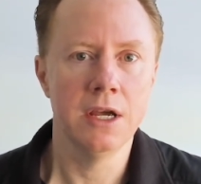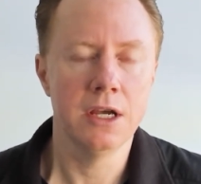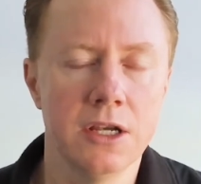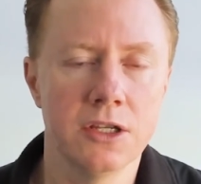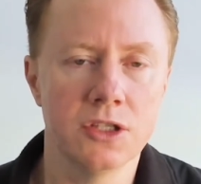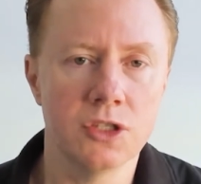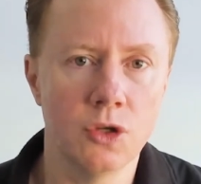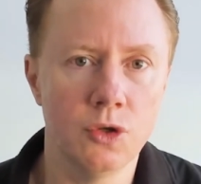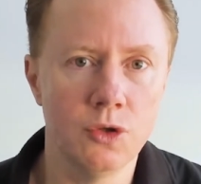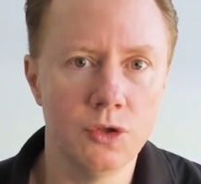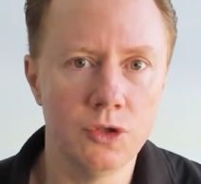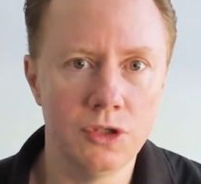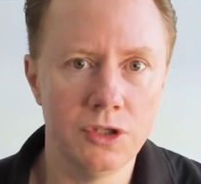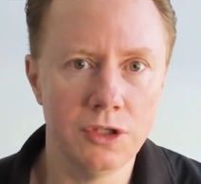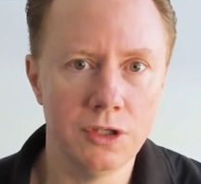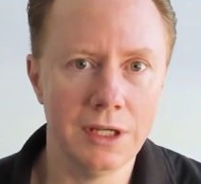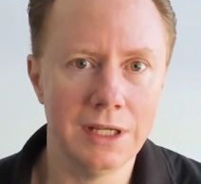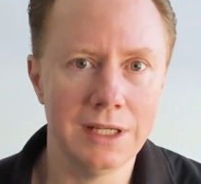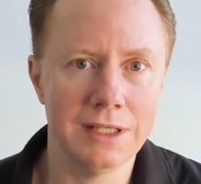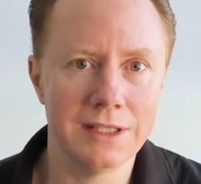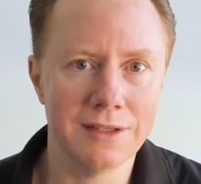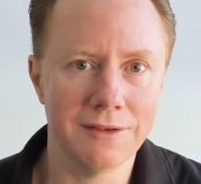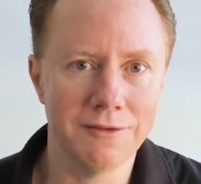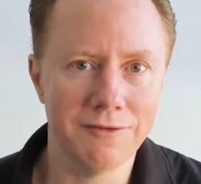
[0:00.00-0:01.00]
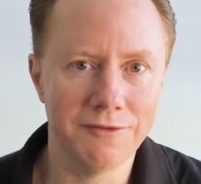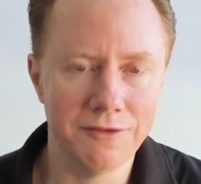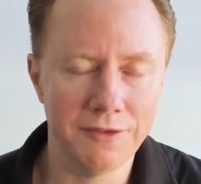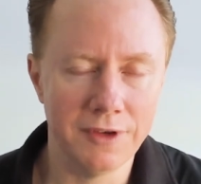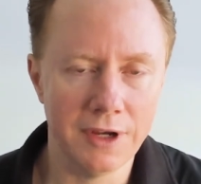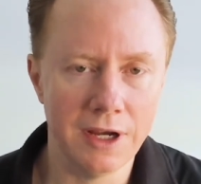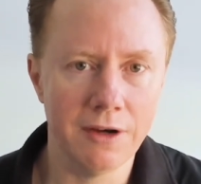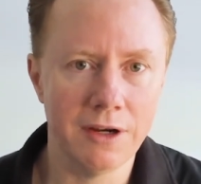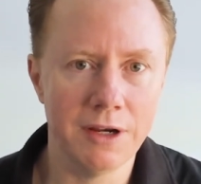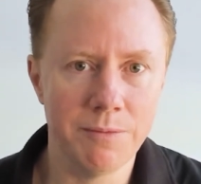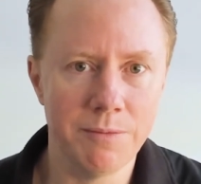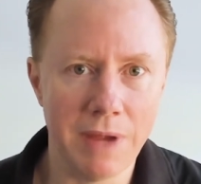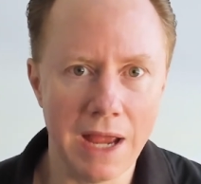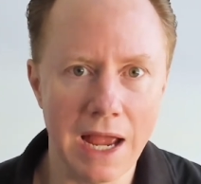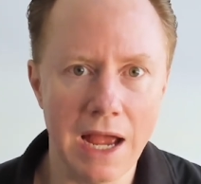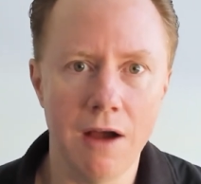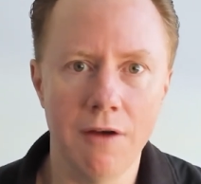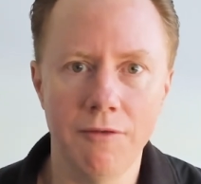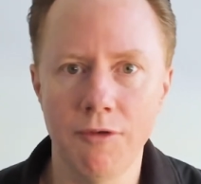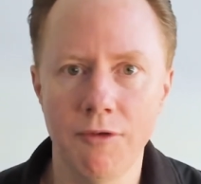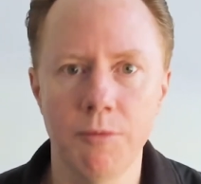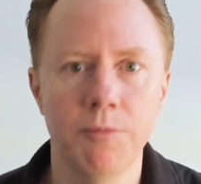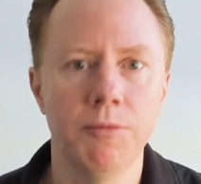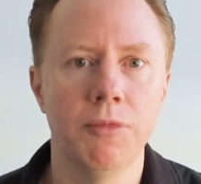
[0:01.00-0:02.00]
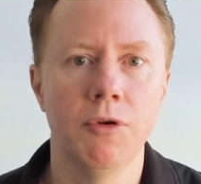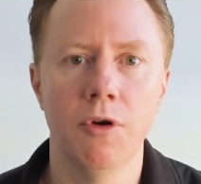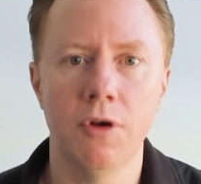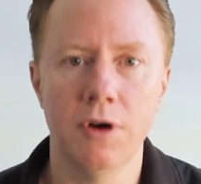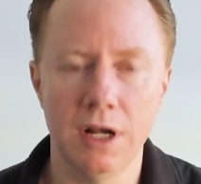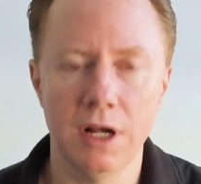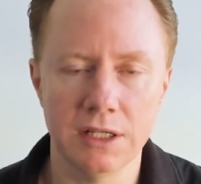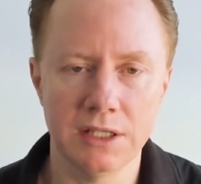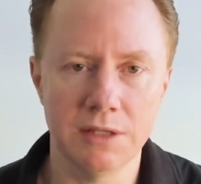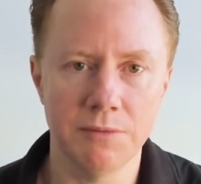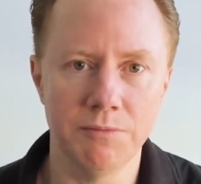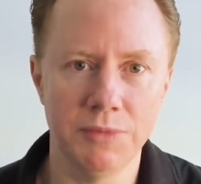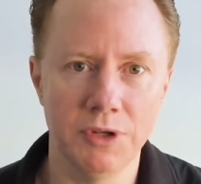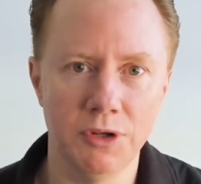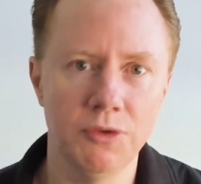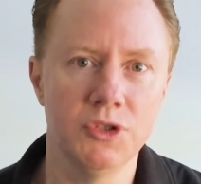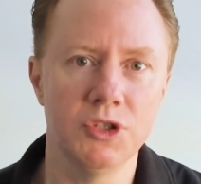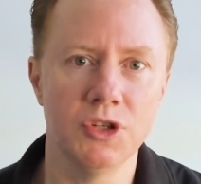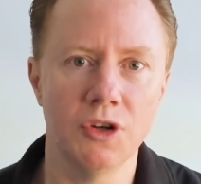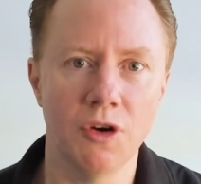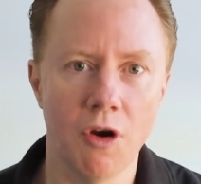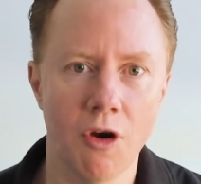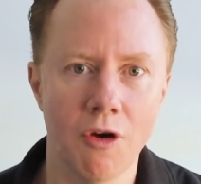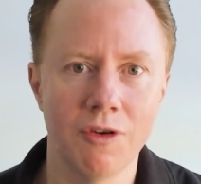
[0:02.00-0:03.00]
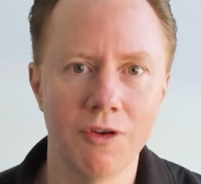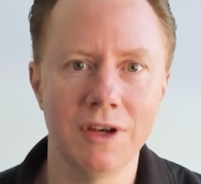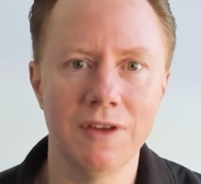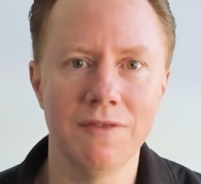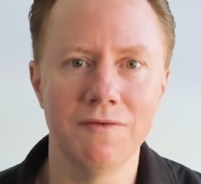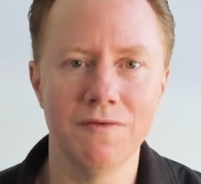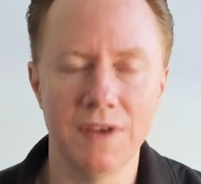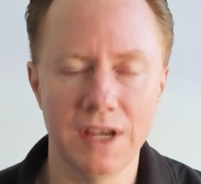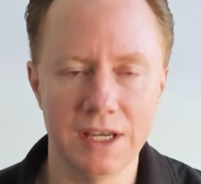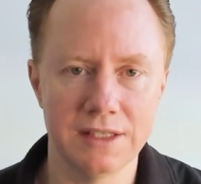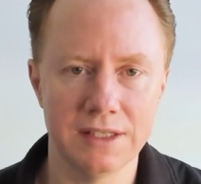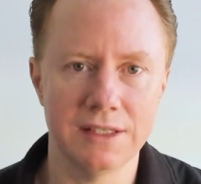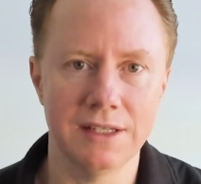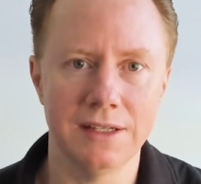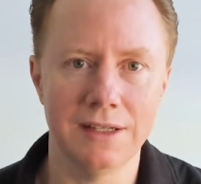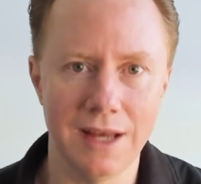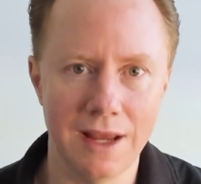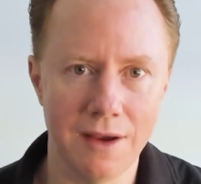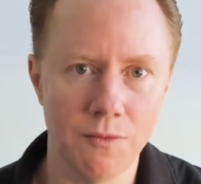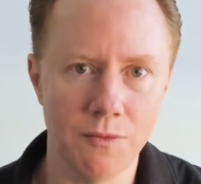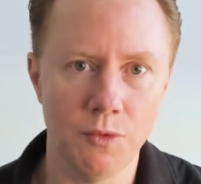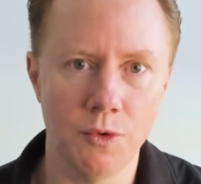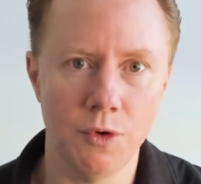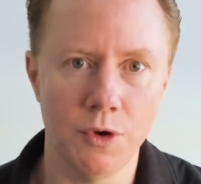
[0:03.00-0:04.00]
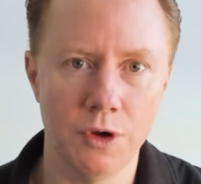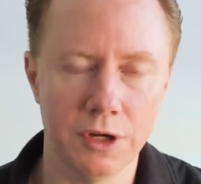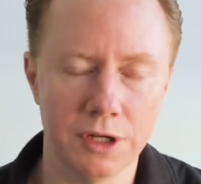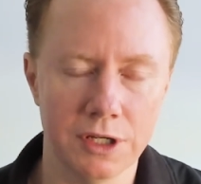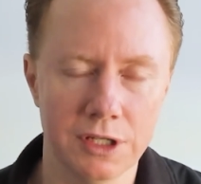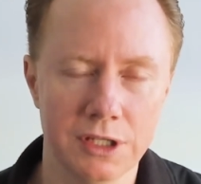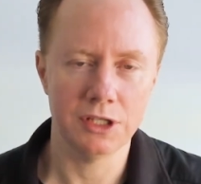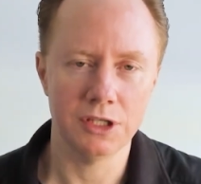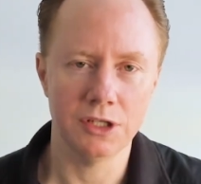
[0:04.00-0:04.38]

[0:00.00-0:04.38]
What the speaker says: So it's a very powerful product to build your own investor network,